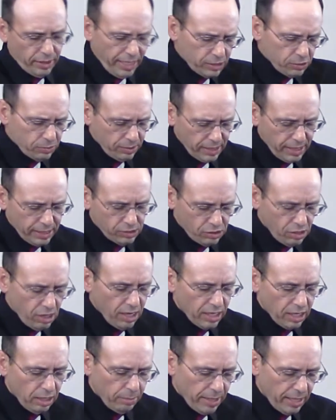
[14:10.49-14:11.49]
That's what that's
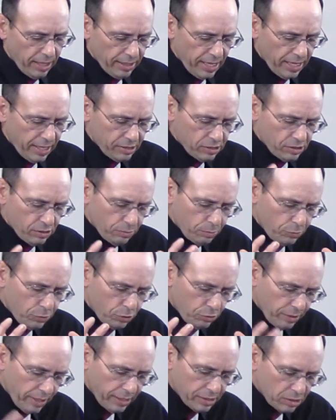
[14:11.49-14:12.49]
talking about. That is to
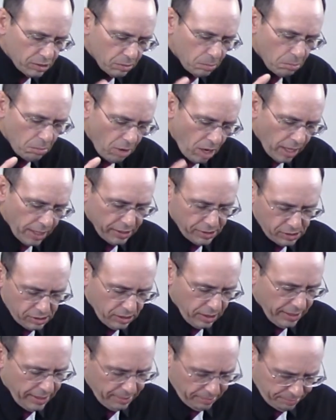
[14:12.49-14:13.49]
dress
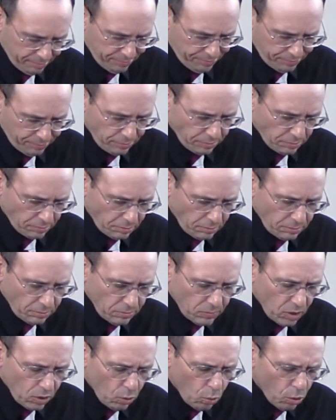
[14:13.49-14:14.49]
modestly,
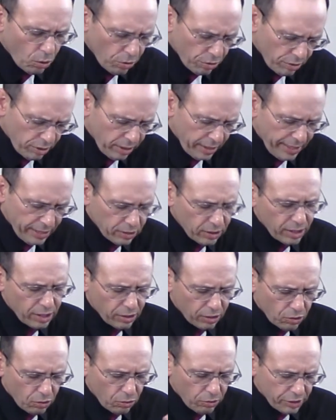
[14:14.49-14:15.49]
orderly, and in
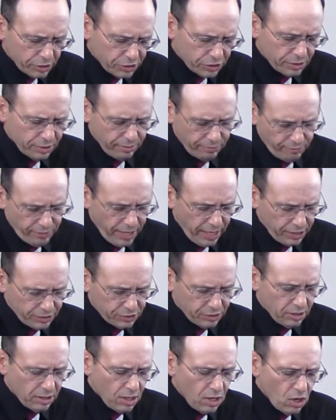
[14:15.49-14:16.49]
a Christian
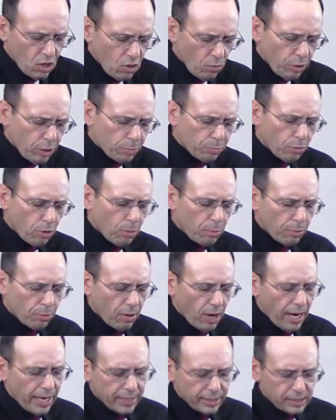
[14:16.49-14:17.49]
fashion, with
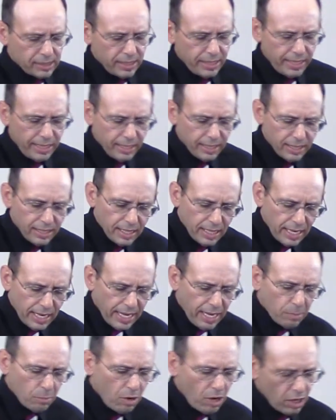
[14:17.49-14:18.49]
propriety
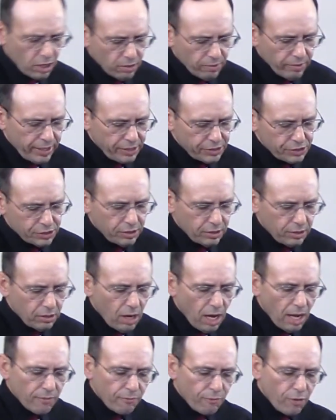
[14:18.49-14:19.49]
and moderation,
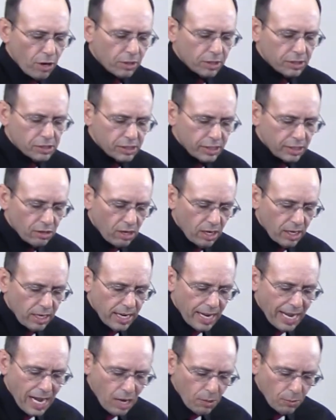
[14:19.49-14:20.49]
not focusing
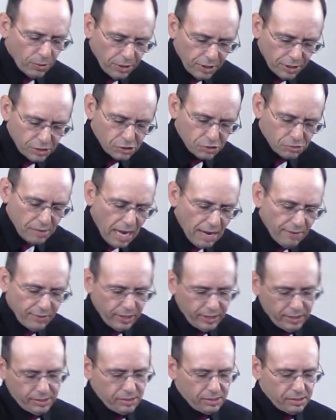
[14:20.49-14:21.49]
on outward
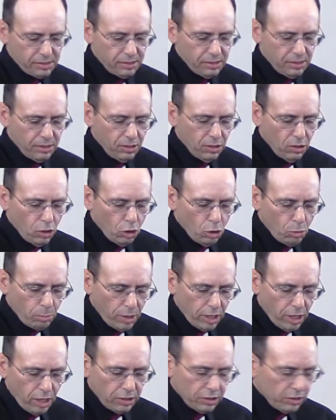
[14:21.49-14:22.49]
extravagance,
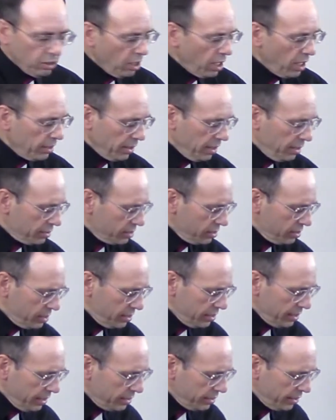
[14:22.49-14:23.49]
but on godliness. Because it
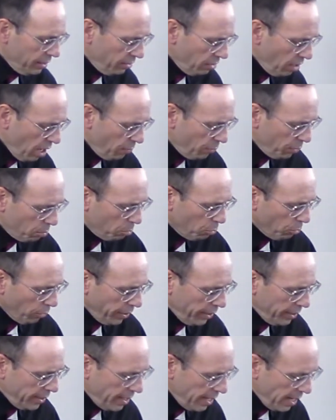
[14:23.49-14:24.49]
says here, not with
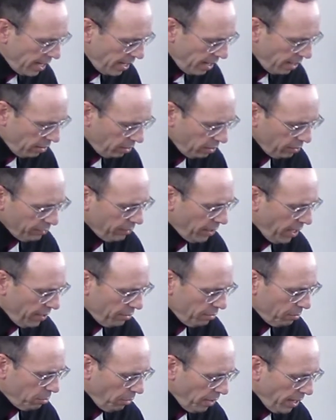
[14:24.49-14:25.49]
broided hair, or
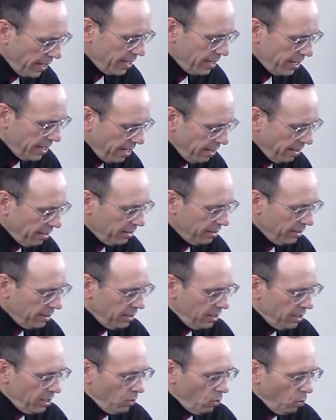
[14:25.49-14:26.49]
rather braided hair,
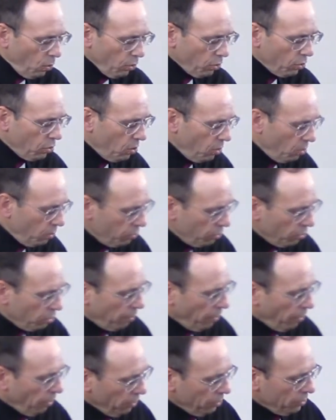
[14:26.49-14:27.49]
or gold or
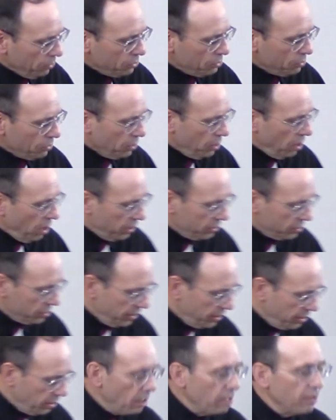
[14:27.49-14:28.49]
pearls or
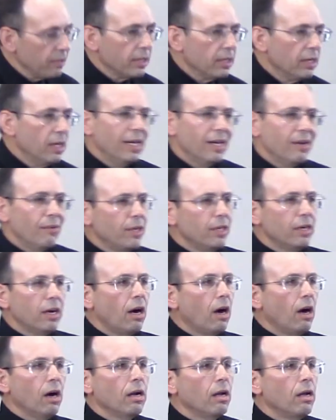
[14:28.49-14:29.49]
costly clothing.
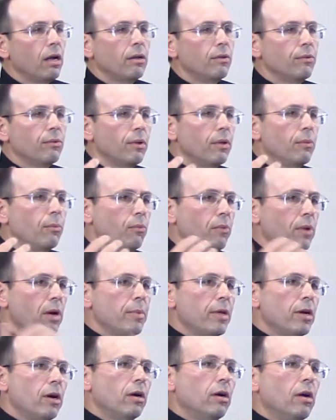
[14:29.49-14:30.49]

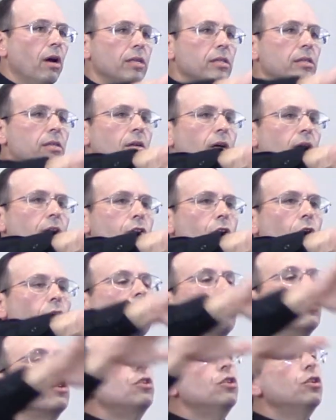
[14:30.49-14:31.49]
Women are not to
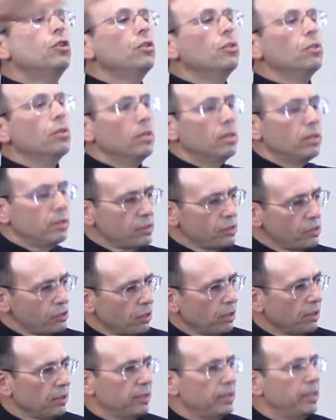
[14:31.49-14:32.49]
overdo
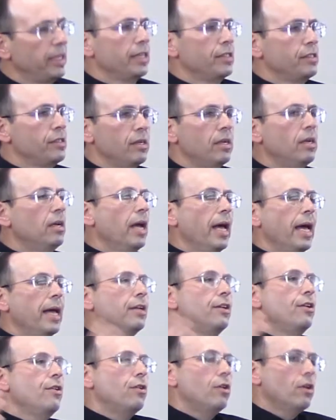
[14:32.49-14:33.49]
certain things.
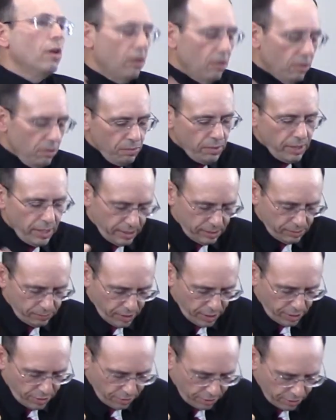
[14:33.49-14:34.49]
You know
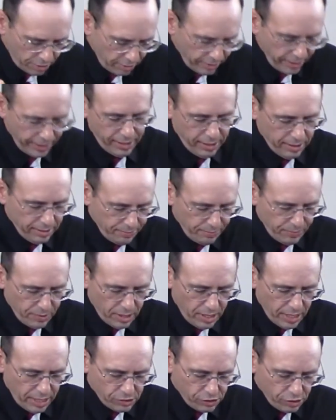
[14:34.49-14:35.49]
when you're doing it.
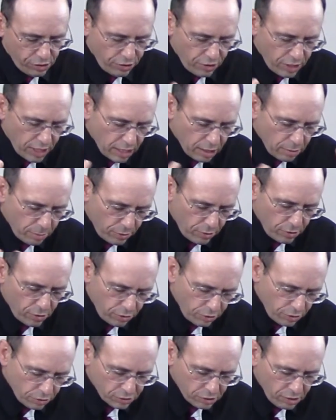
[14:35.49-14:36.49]
And so you need to
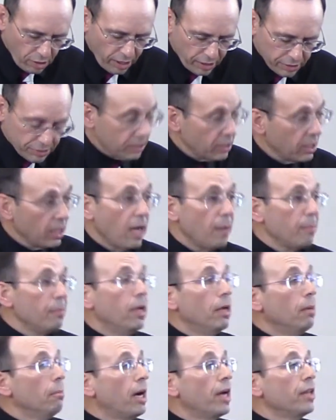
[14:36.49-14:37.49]
use caution. And
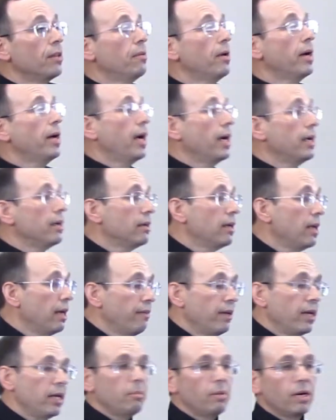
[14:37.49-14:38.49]
by the way, I don't
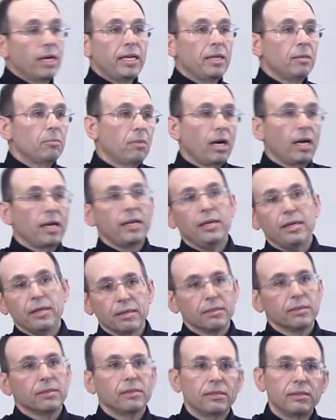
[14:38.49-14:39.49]
have anybody in mind
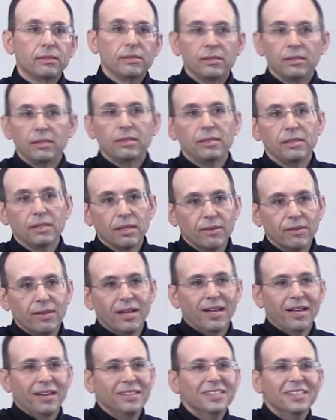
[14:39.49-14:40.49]
here, you know,
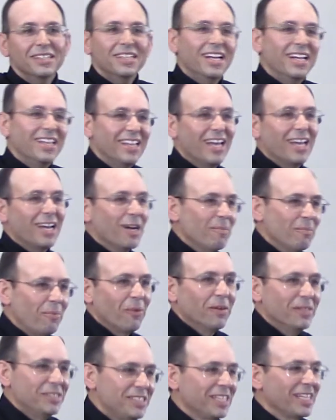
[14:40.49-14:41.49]
that I'm
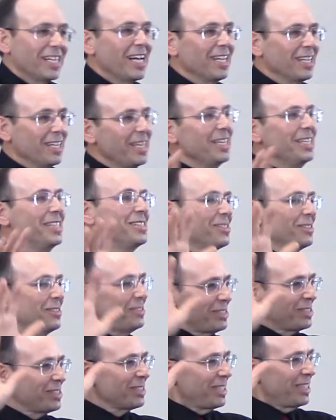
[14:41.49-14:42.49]
preaching at, ladies. So
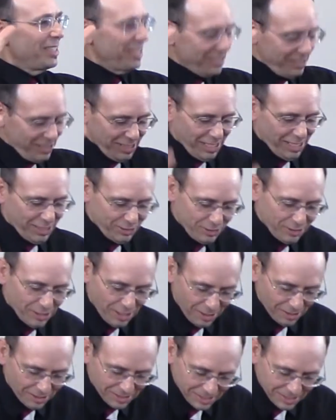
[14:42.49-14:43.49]
just to let you know.